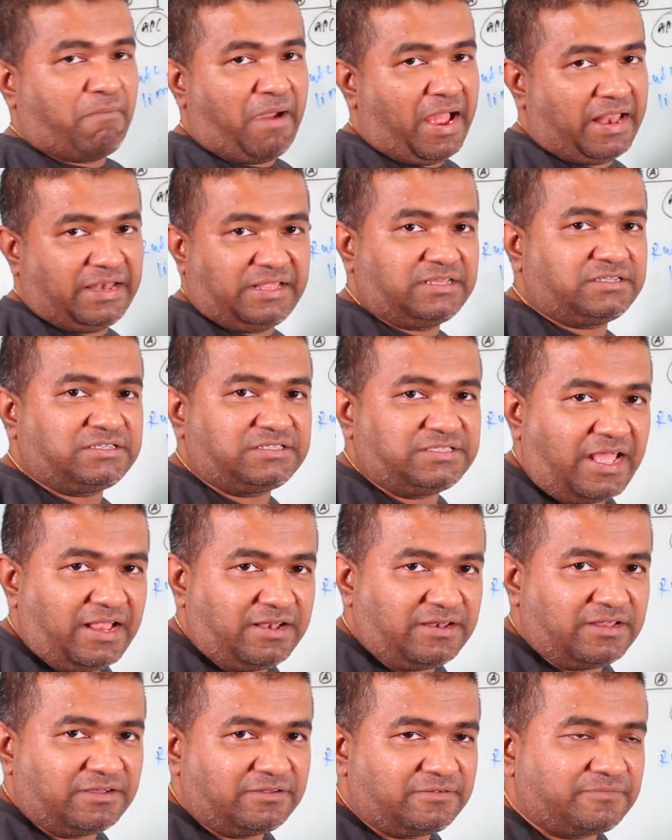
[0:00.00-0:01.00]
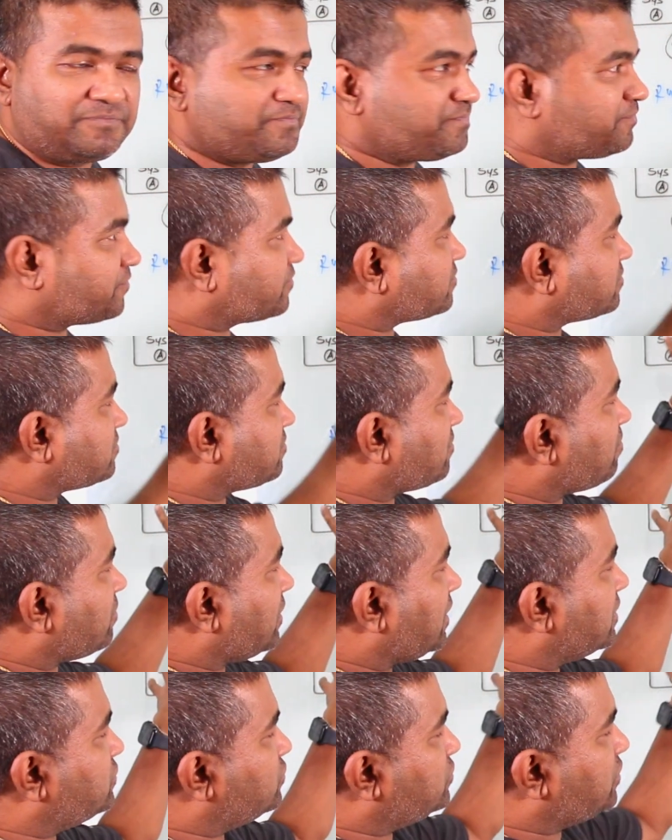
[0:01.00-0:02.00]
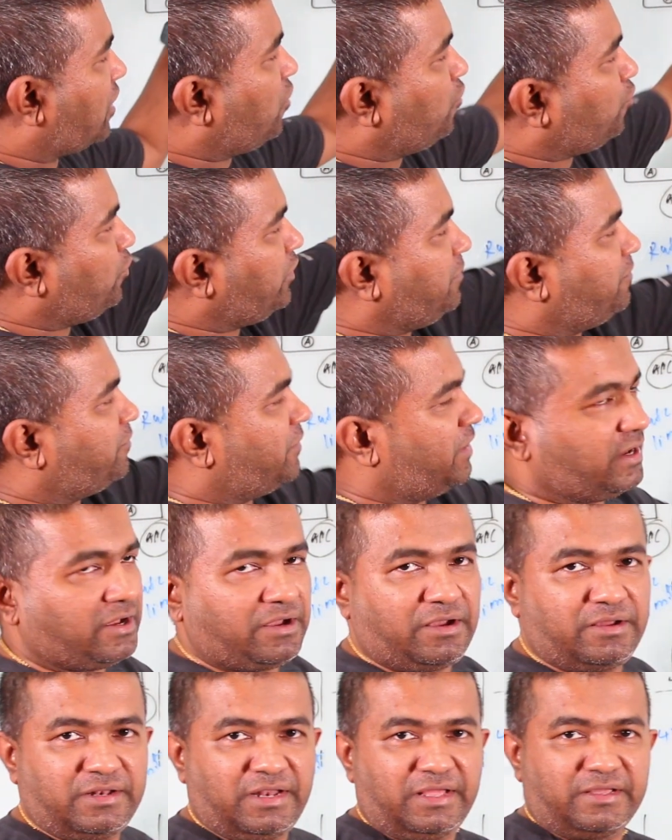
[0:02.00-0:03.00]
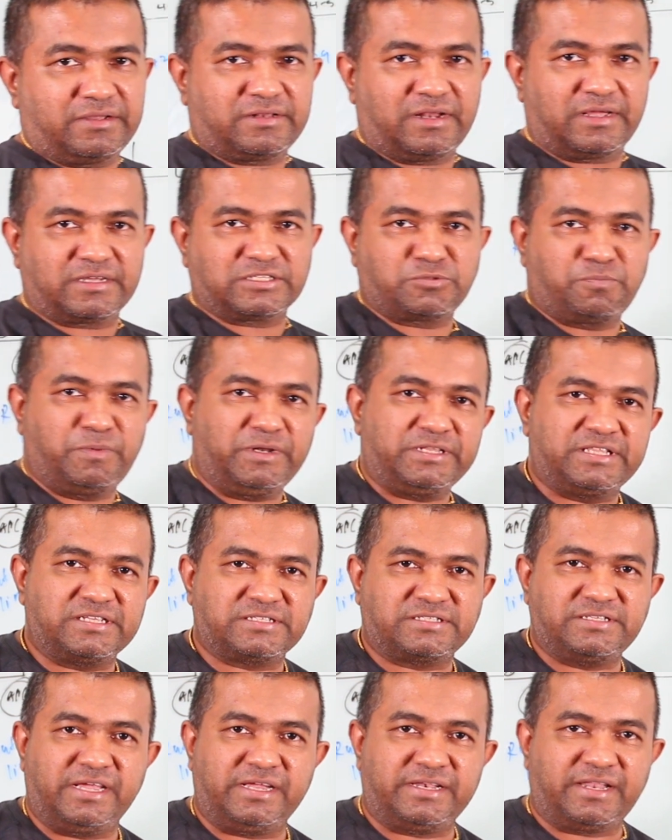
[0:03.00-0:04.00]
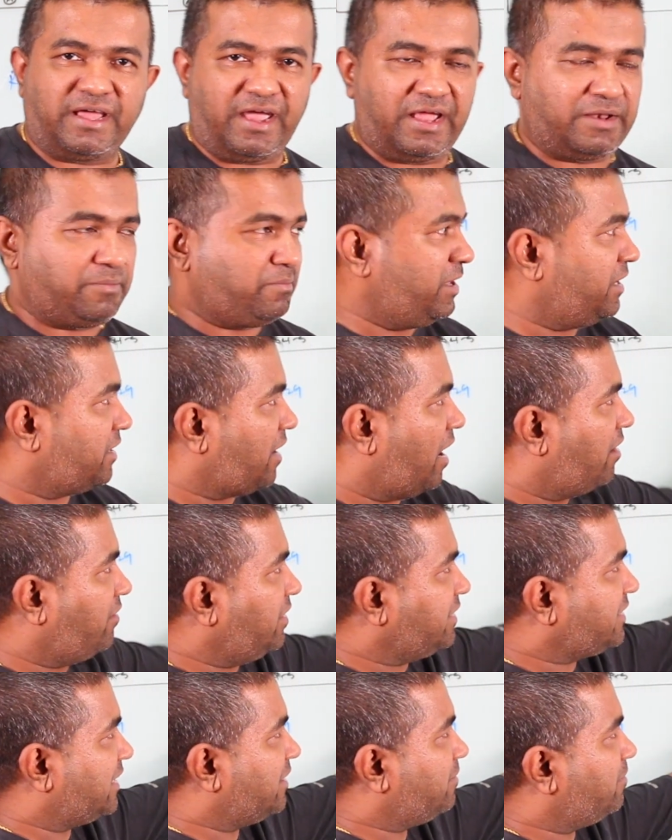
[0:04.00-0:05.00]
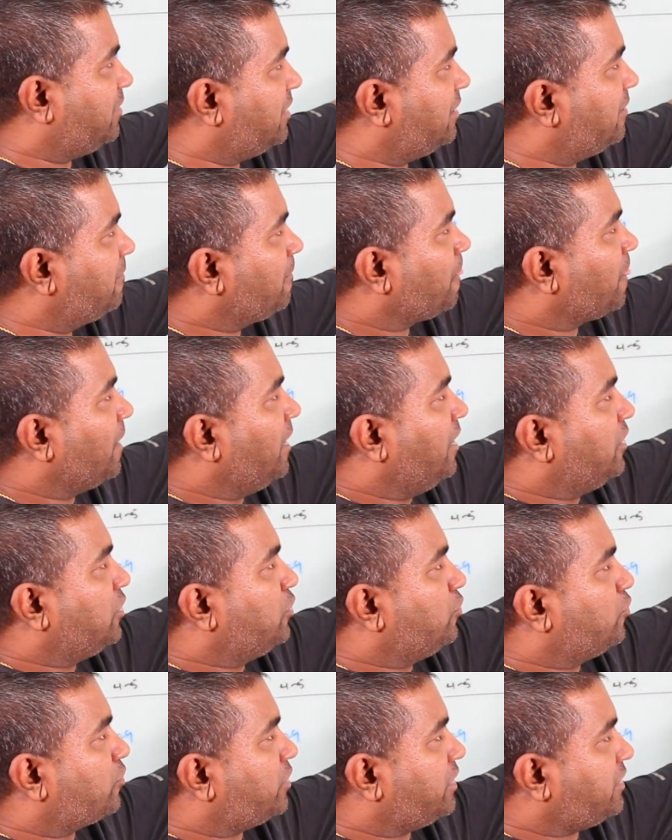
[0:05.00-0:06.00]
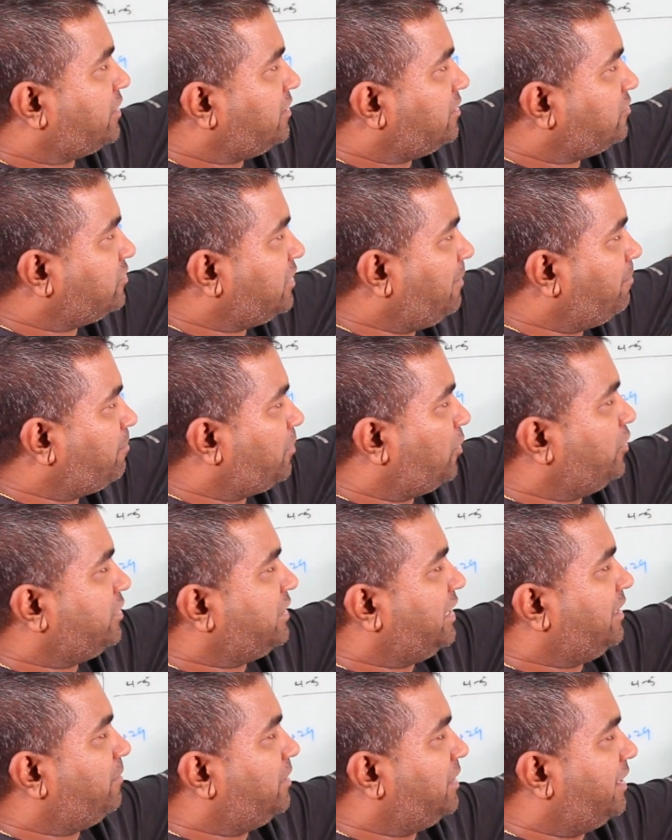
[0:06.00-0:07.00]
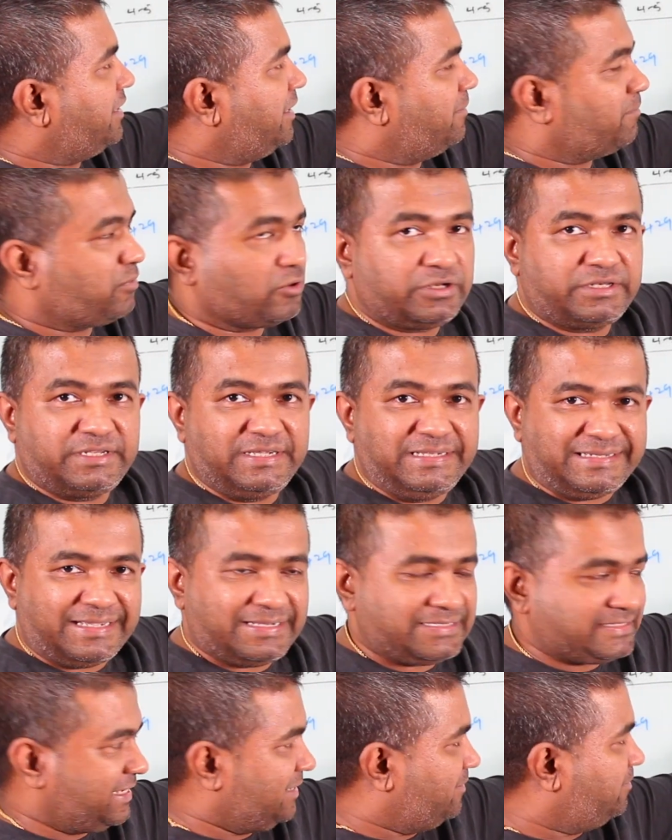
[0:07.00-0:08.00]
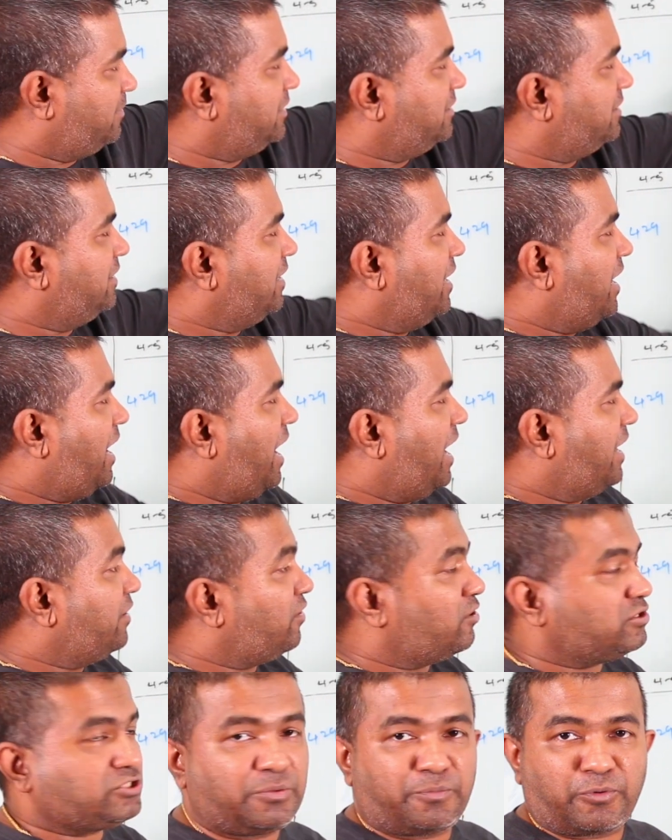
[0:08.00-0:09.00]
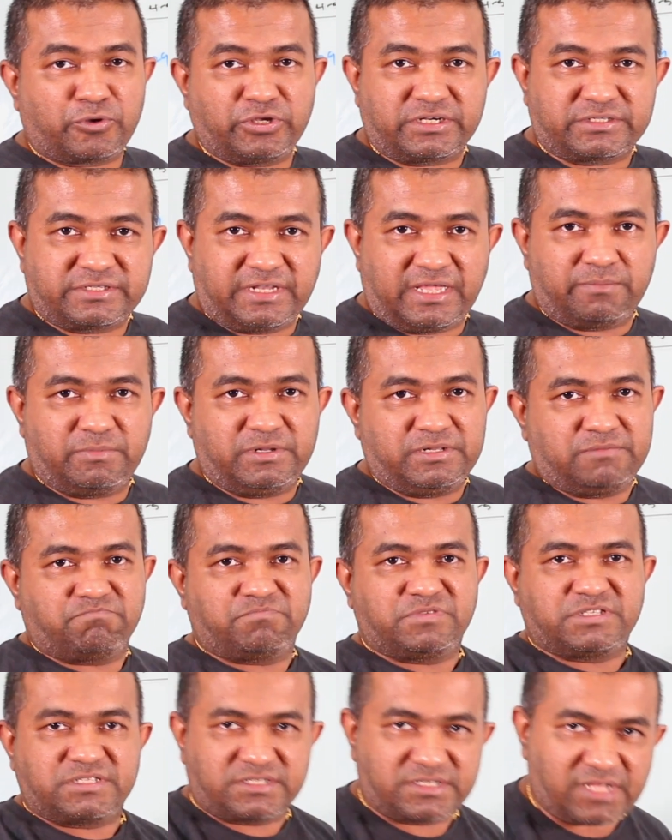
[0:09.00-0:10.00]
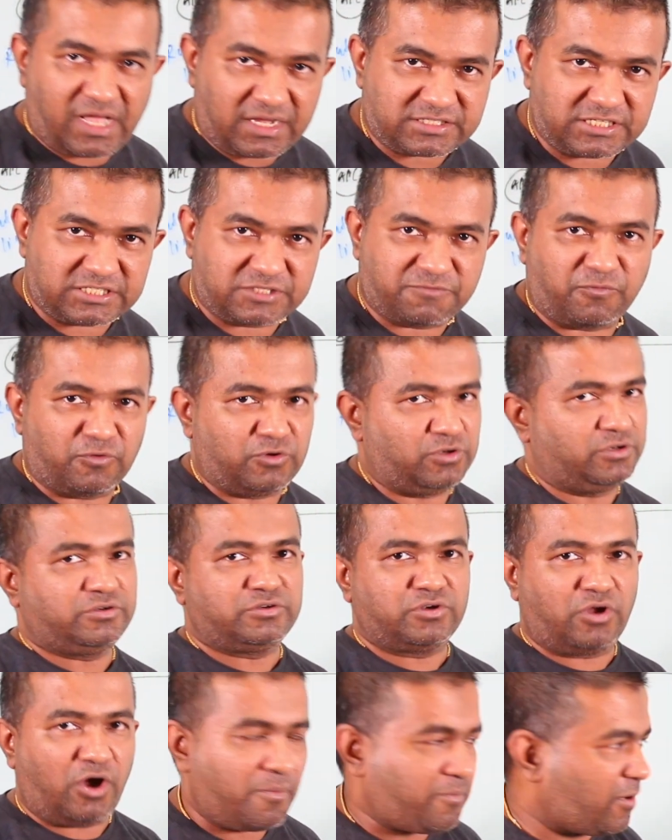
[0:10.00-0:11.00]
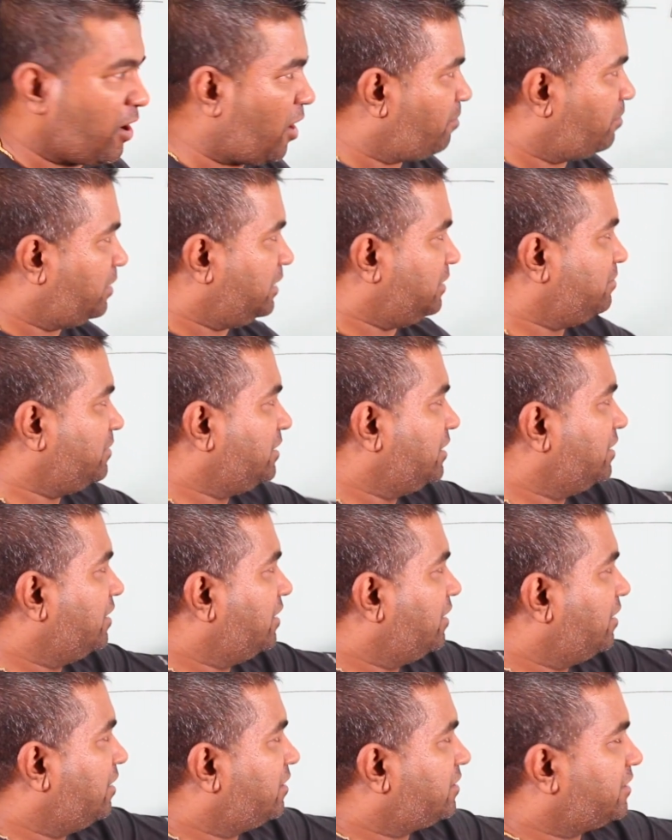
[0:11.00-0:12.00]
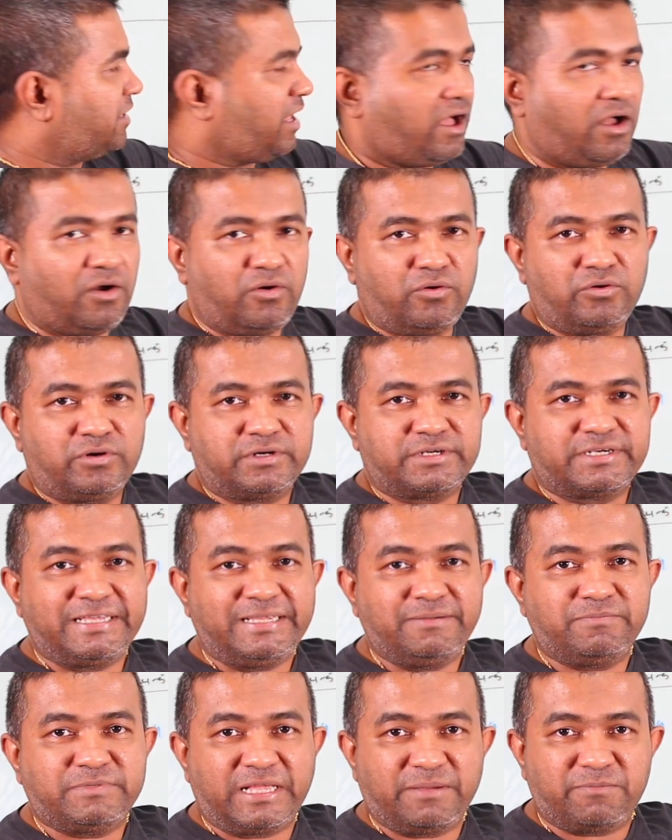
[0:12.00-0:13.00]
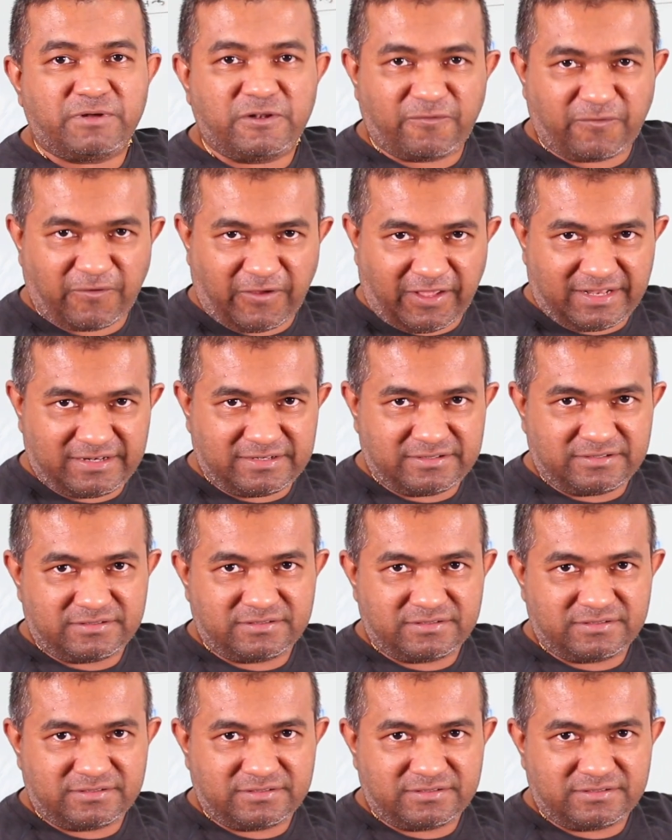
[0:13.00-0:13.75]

we manage that. So now we've like split this data and make our table. You've written to the employee table and employee detail table and know the project table. Successful. No problem. Now team table fail.